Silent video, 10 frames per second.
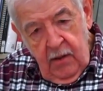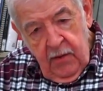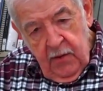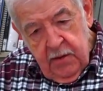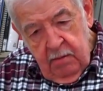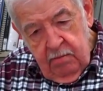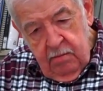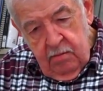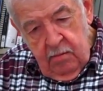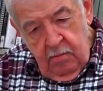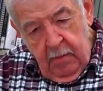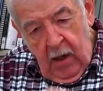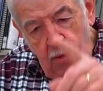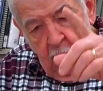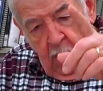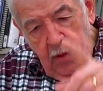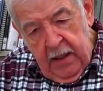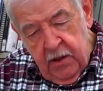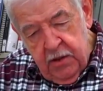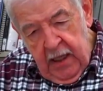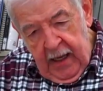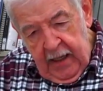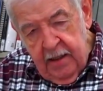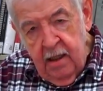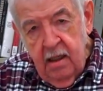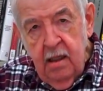There's a bow on each side